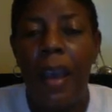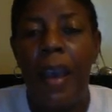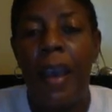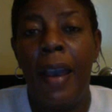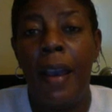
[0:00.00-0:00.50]

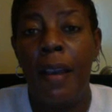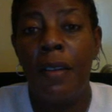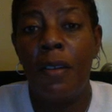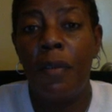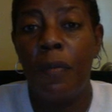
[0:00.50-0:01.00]

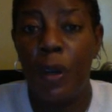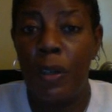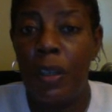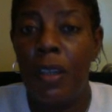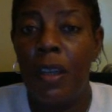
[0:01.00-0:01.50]
as
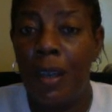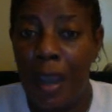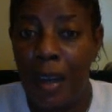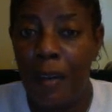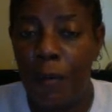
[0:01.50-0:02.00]
versus
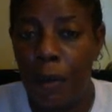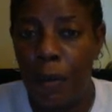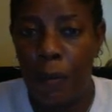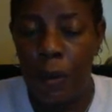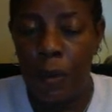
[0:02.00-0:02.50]
negative
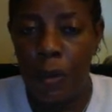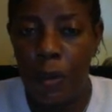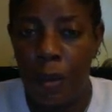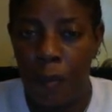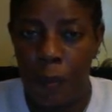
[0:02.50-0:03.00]

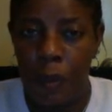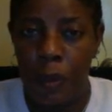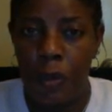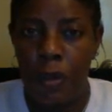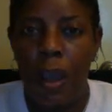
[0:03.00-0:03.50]

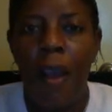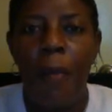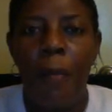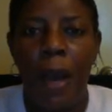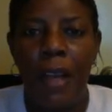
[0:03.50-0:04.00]
reinforcers.
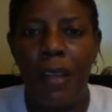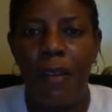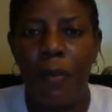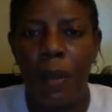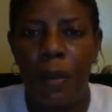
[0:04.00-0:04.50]

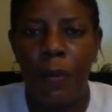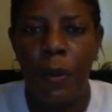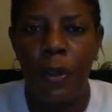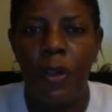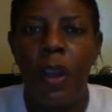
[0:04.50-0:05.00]
Positive
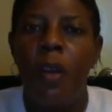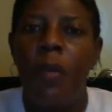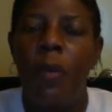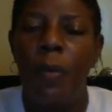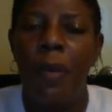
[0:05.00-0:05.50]
reinforcers
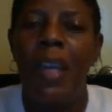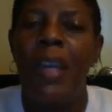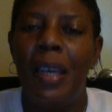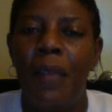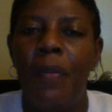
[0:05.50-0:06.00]
would be
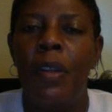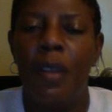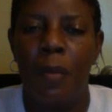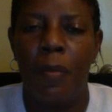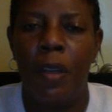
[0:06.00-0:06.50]
given
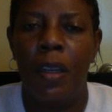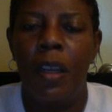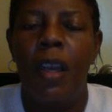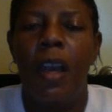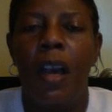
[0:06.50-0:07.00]
something.
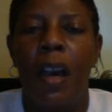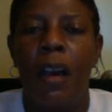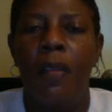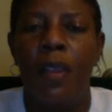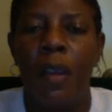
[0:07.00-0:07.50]

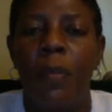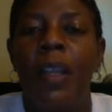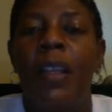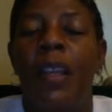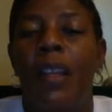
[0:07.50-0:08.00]

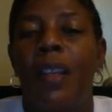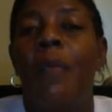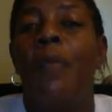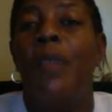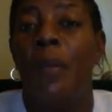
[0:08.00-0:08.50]
Something
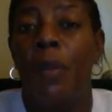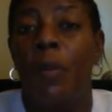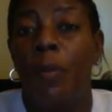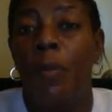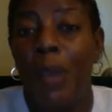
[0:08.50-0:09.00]

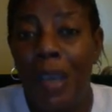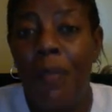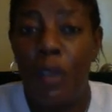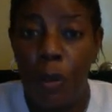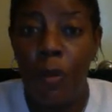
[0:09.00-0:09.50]
would be
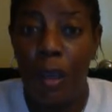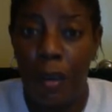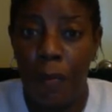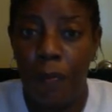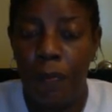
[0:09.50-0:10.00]
given to them.